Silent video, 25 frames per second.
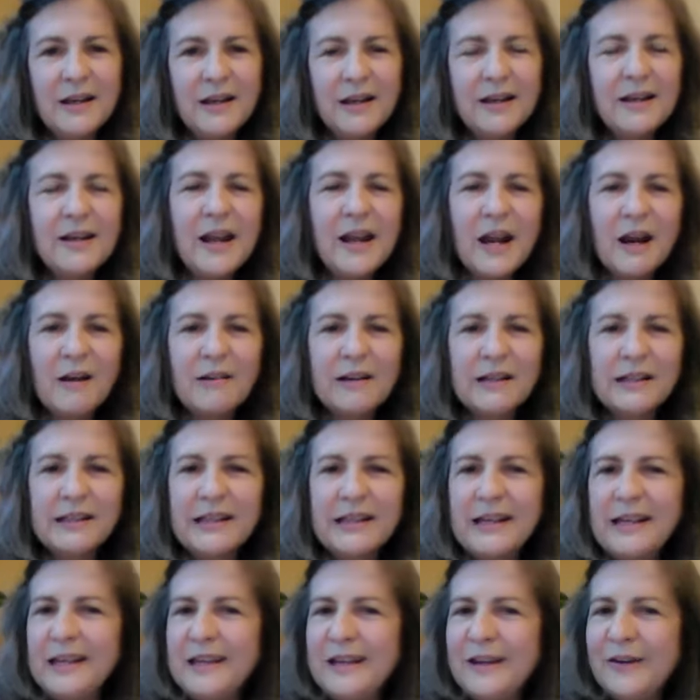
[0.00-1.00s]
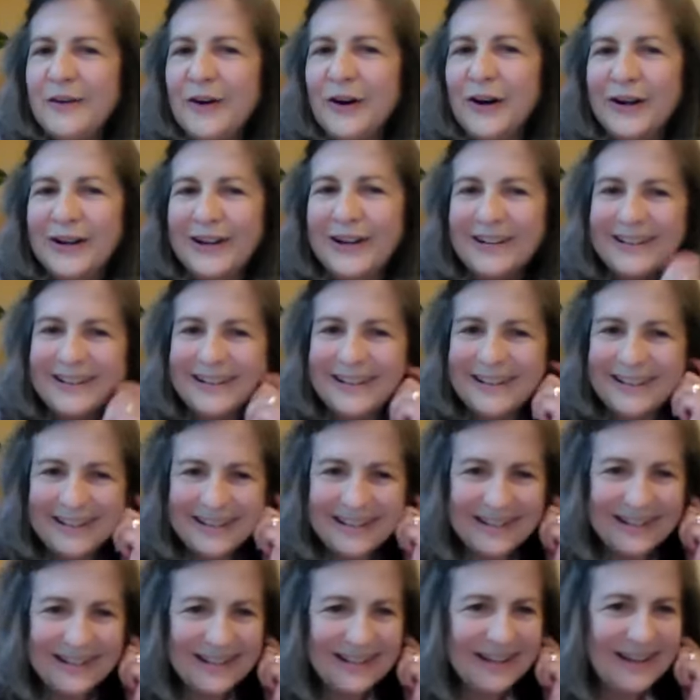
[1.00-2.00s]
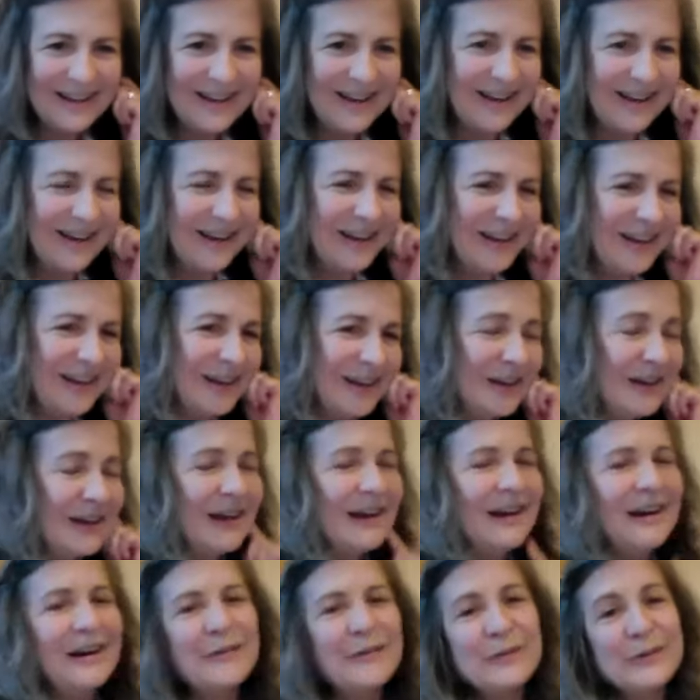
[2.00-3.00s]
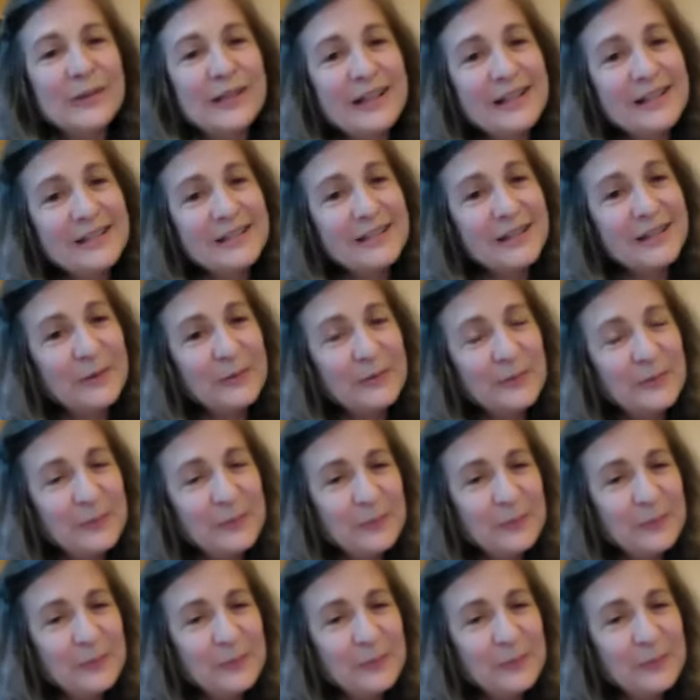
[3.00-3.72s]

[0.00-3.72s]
inherently evil. At least